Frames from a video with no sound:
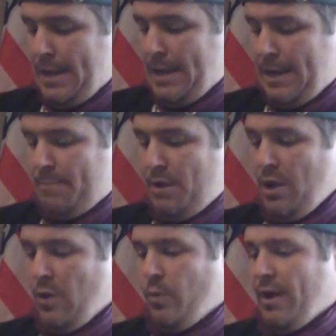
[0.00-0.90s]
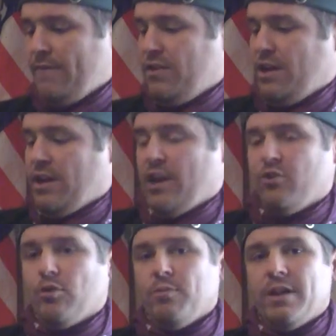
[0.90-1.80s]
Um, what I've done, I
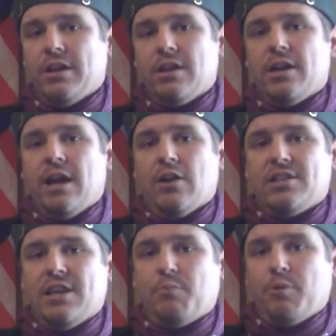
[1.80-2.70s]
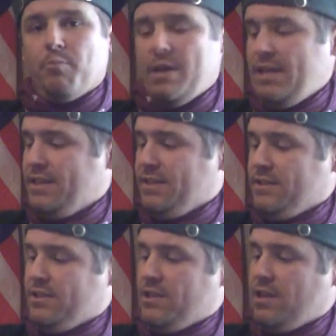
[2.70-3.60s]
normally cut out separate
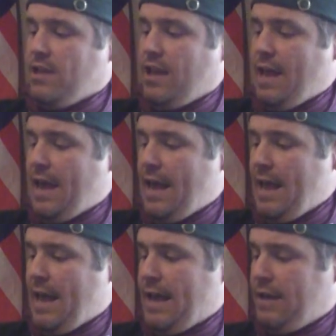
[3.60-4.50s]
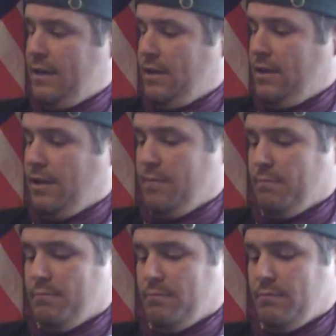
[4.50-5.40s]
pieces and
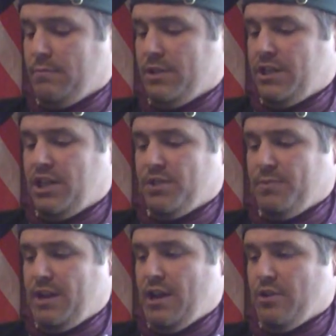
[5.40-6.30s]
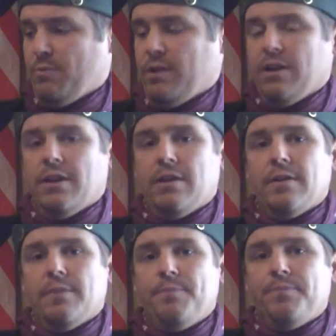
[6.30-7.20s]
um, stitch them together, but
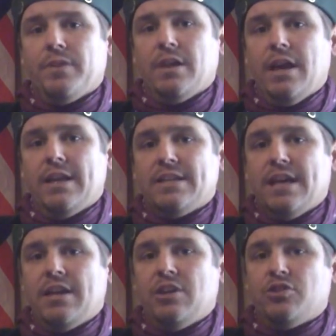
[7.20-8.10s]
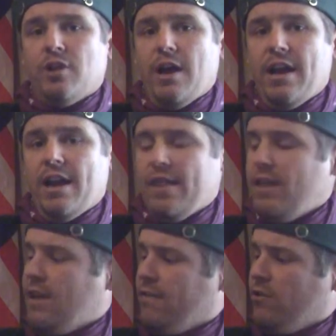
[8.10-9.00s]
I decided to try it, and I
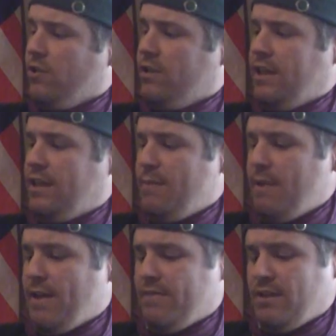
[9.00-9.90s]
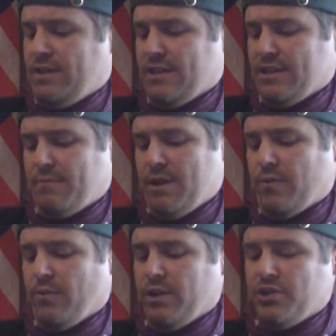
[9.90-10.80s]
think I've heard that they may have done this. I'm
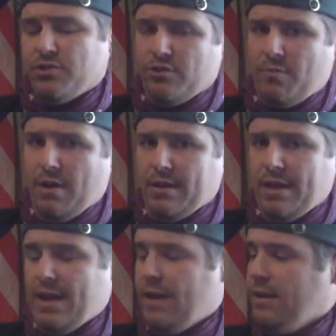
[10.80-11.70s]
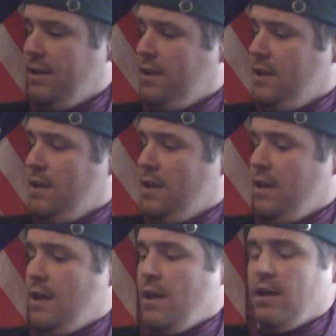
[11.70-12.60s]
not really sure about that.
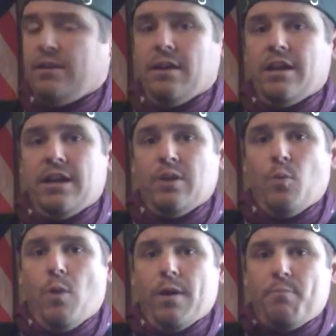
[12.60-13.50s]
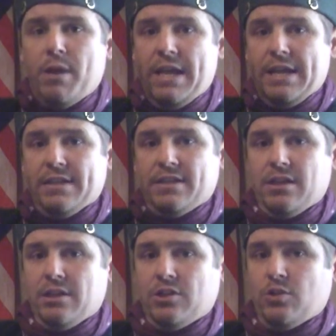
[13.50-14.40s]
Done it in one
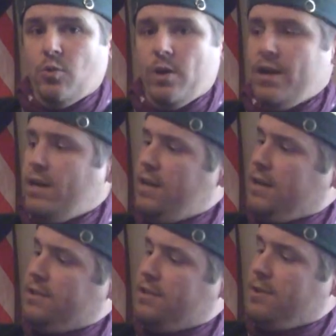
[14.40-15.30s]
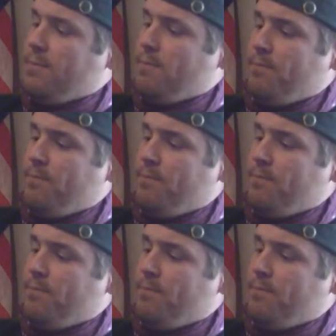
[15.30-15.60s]
piece. So what it is,